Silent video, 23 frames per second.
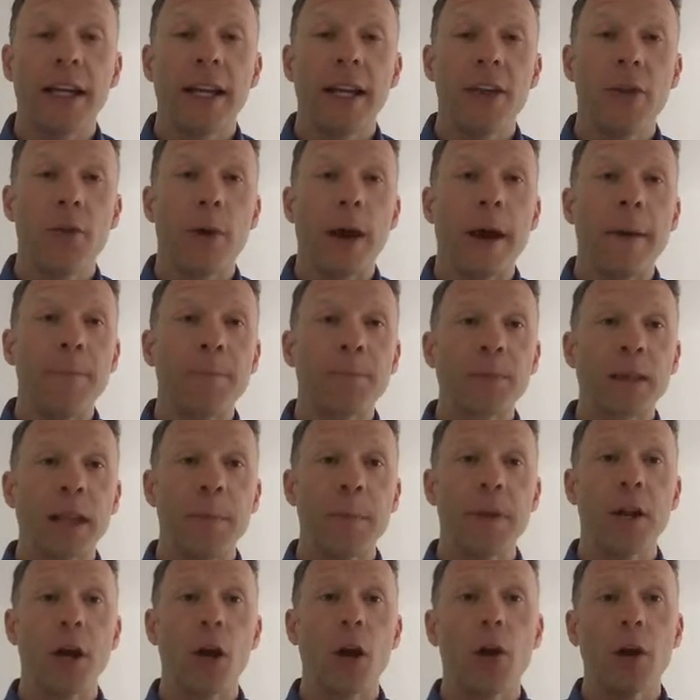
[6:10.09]
Either way, let
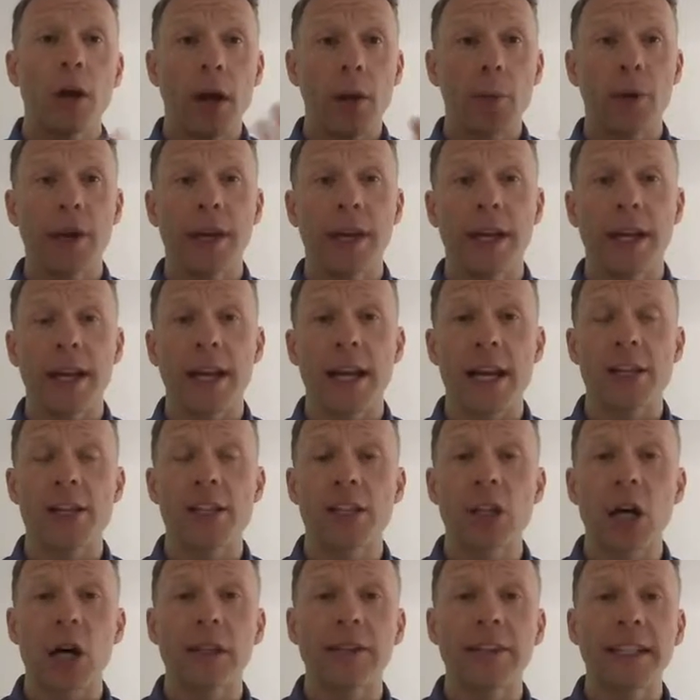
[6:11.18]
me know and we can get that
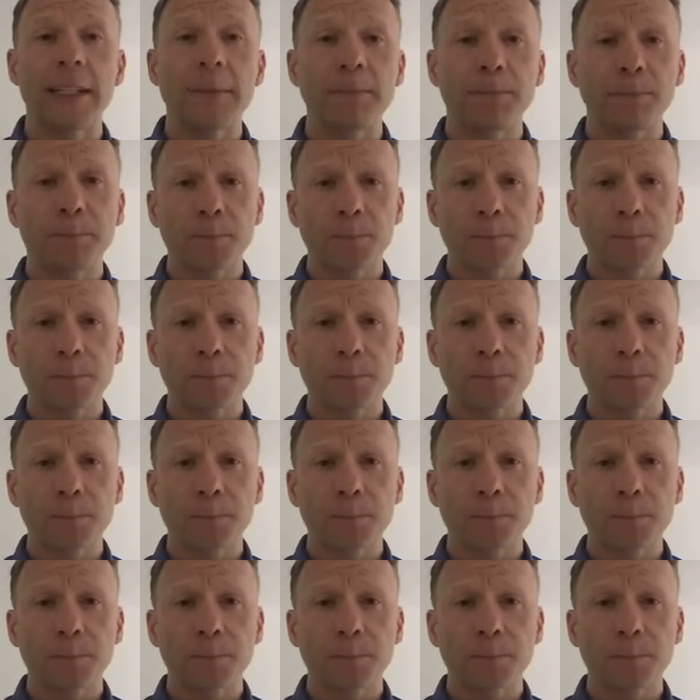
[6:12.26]
started.